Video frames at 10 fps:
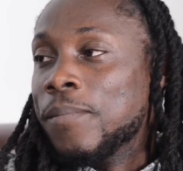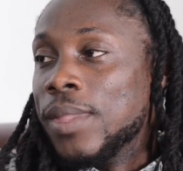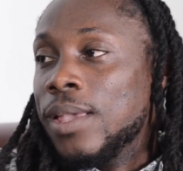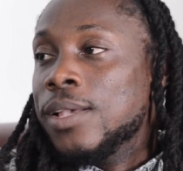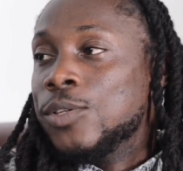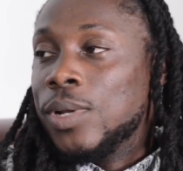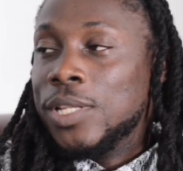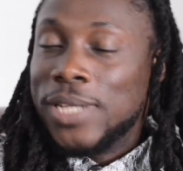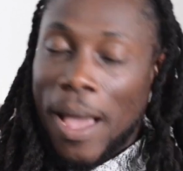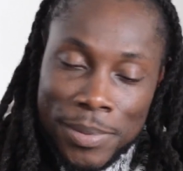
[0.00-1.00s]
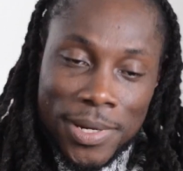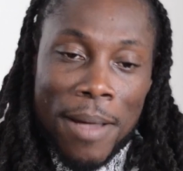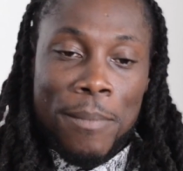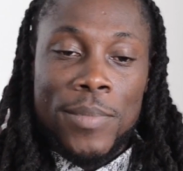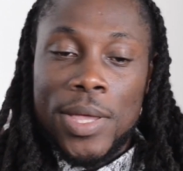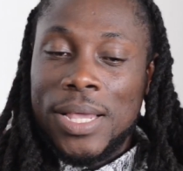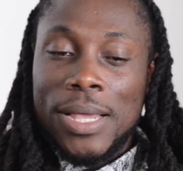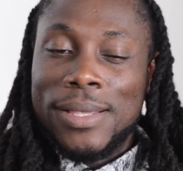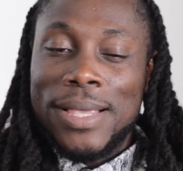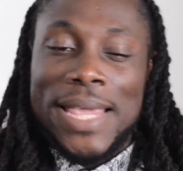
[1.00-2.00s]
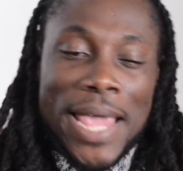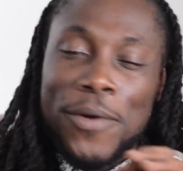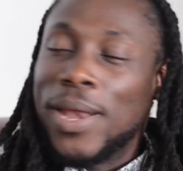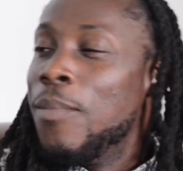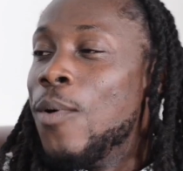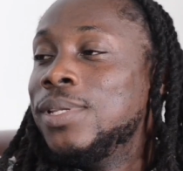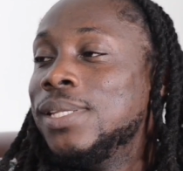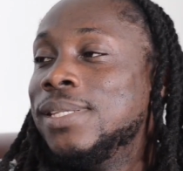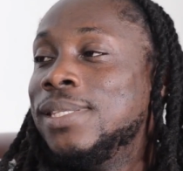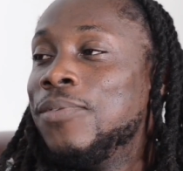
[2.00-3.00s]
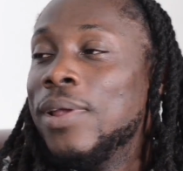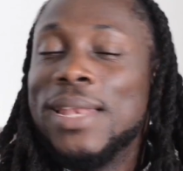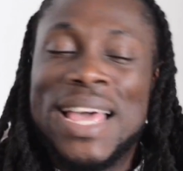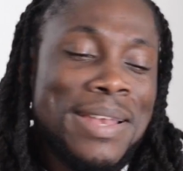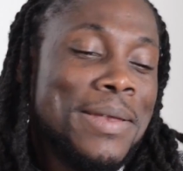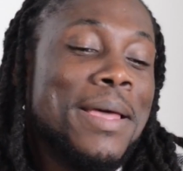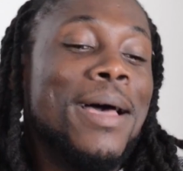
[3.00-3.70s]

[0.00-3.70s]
Okay. So the jab jab, hearing about it is different than